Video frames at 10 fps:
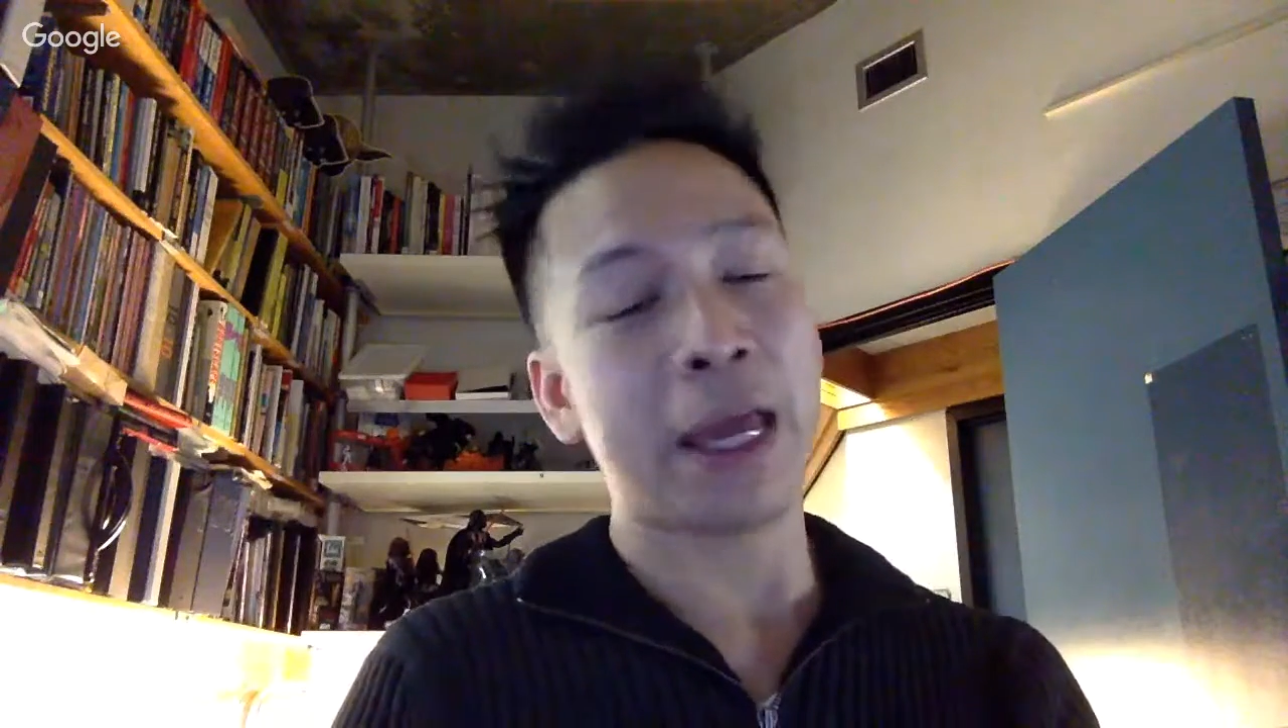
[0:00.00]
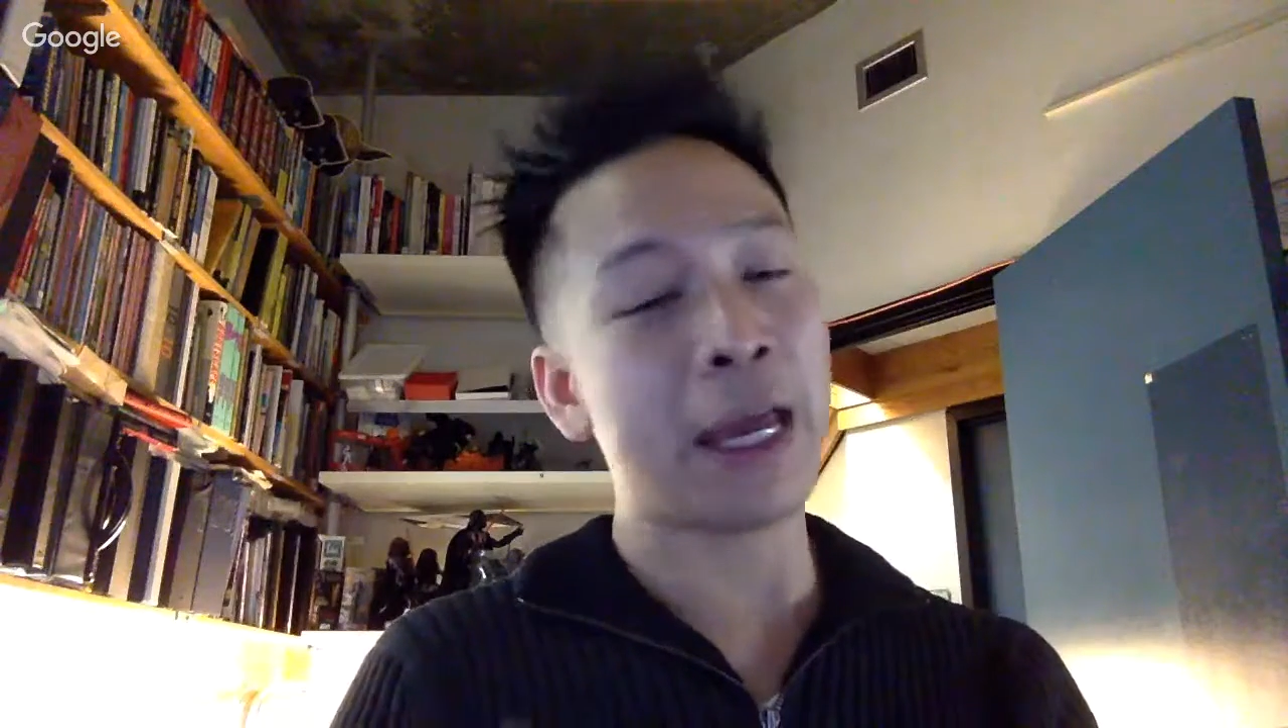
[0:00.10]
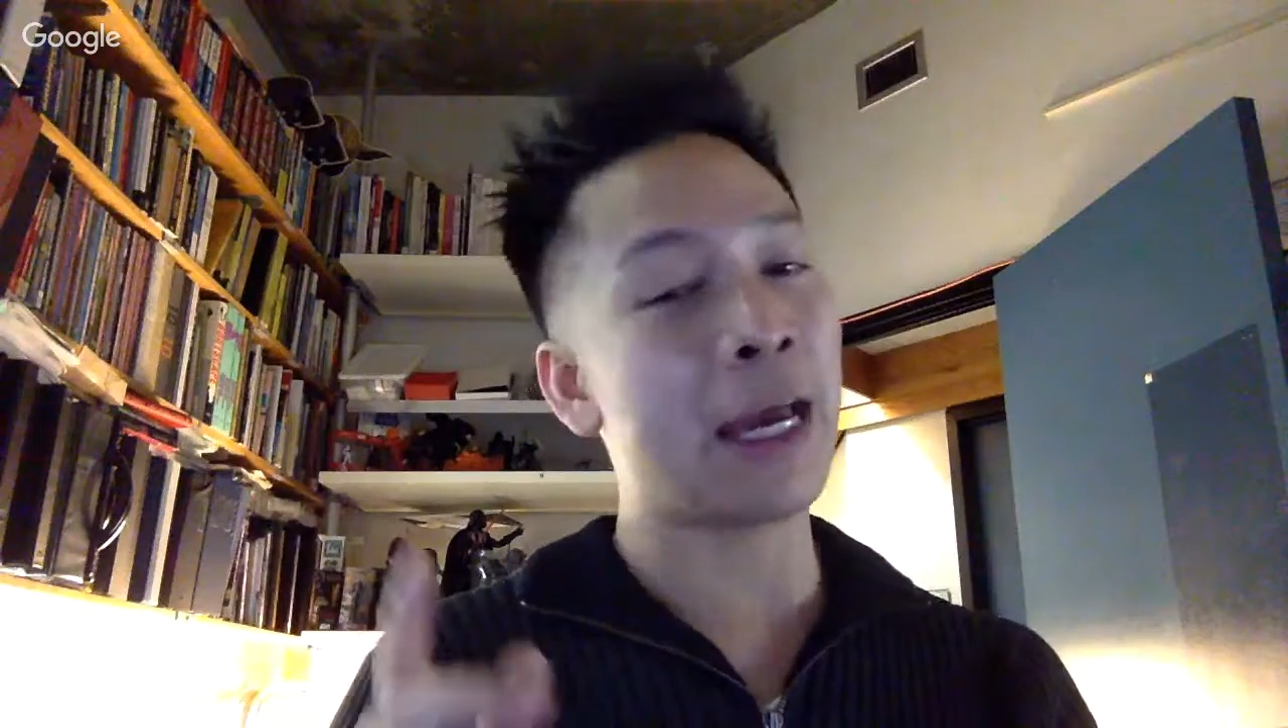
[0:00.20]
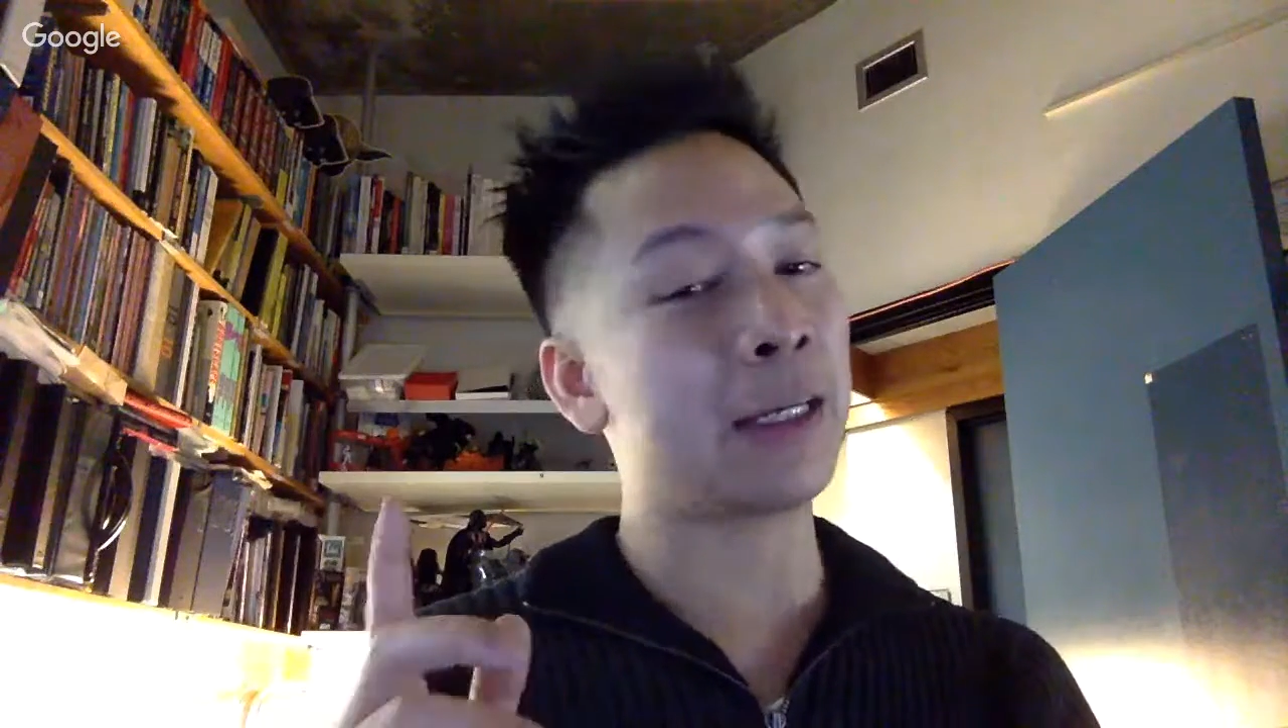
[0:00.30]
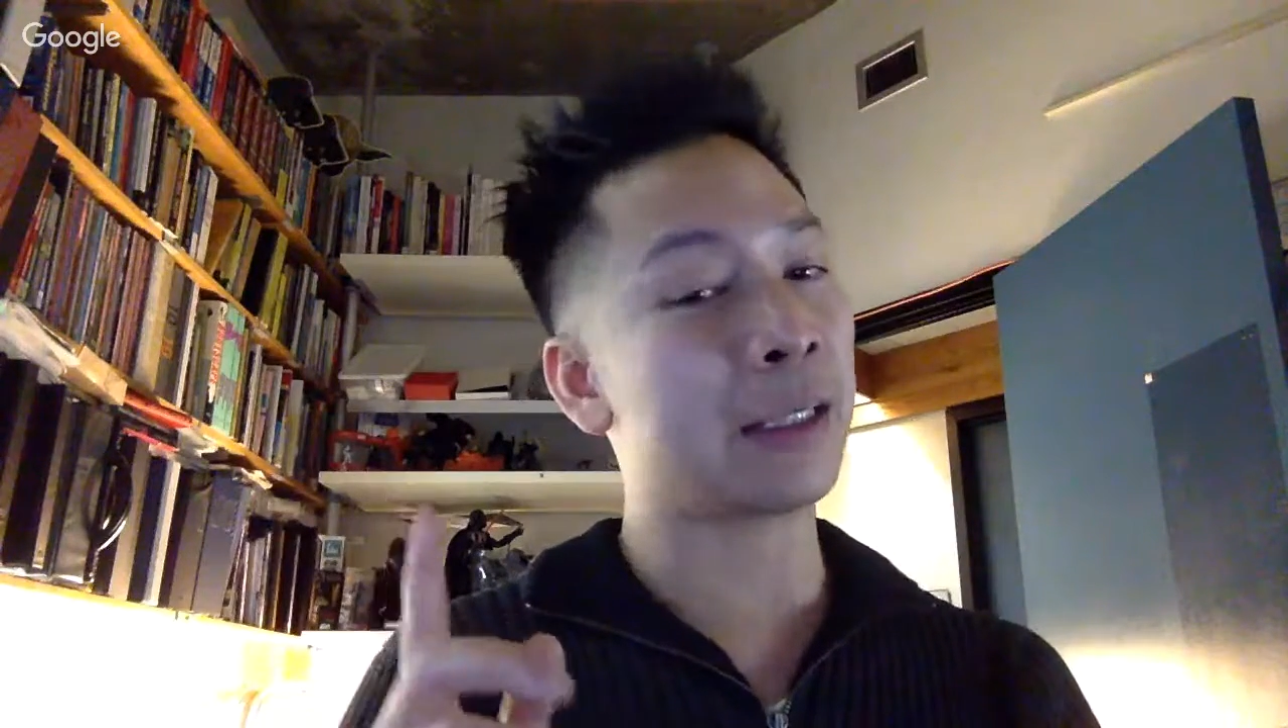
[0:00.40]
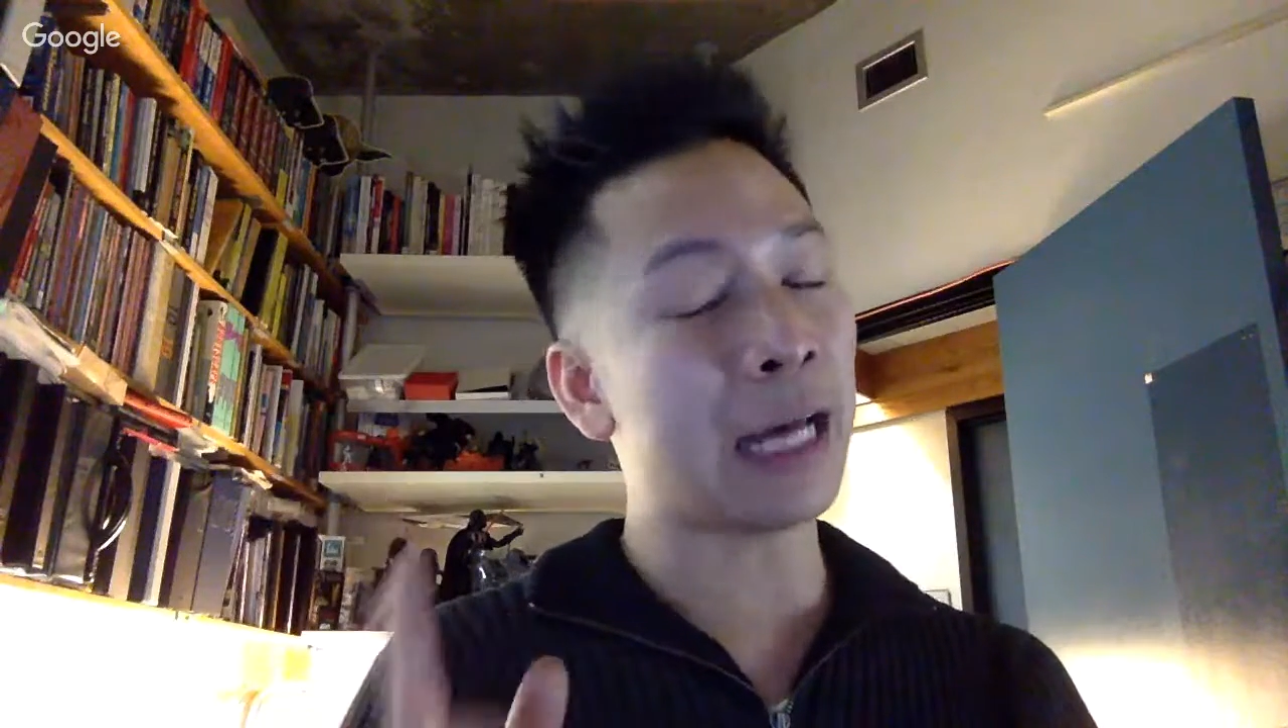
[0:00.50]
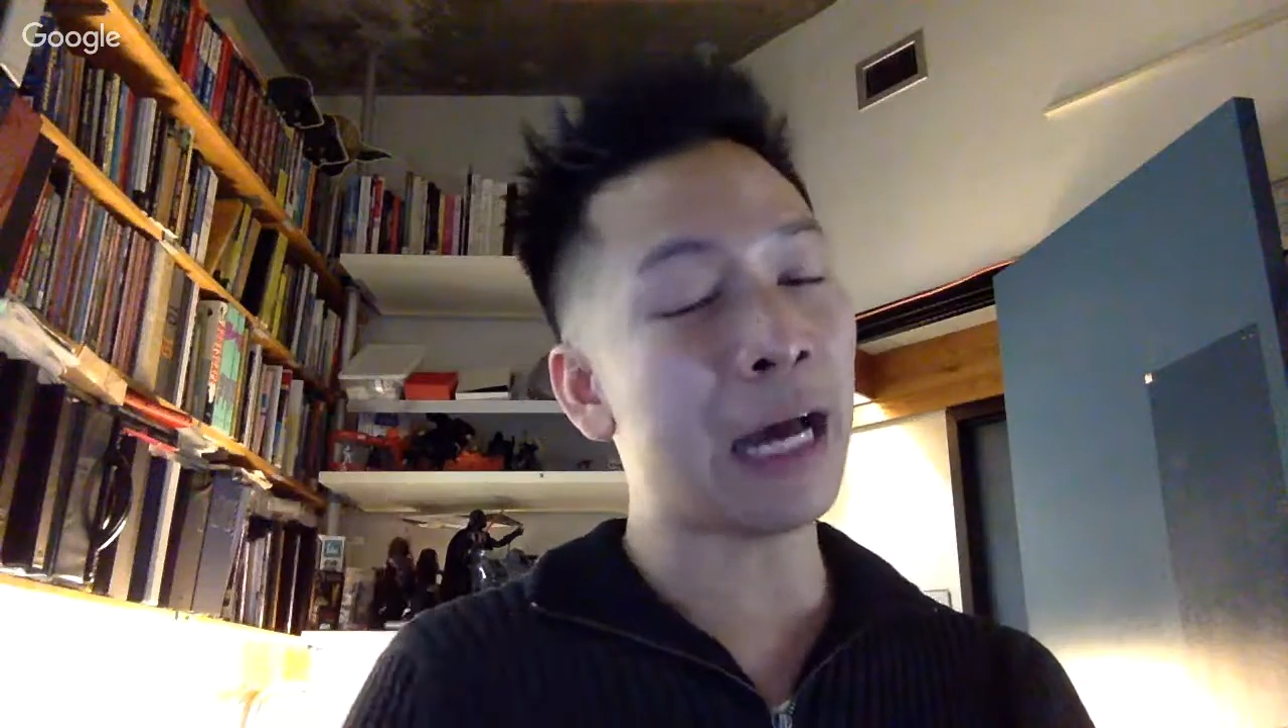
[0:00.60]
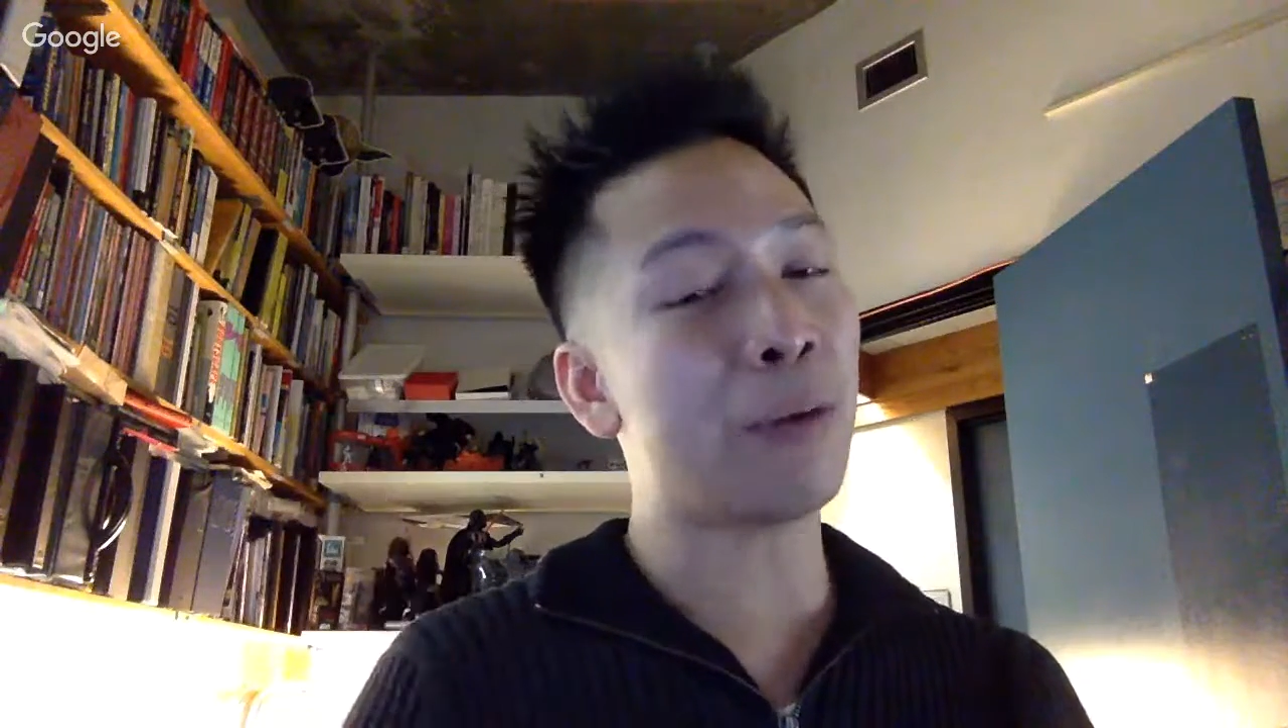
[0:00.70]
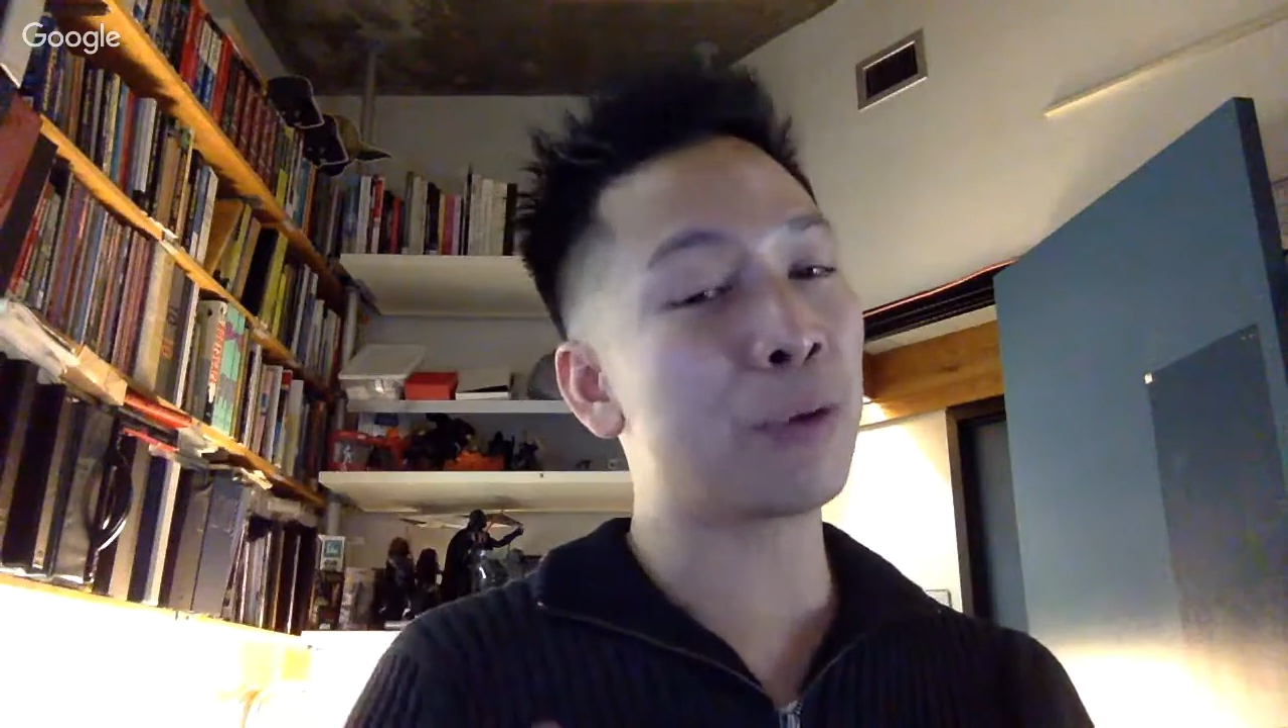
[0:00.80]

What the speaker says: And that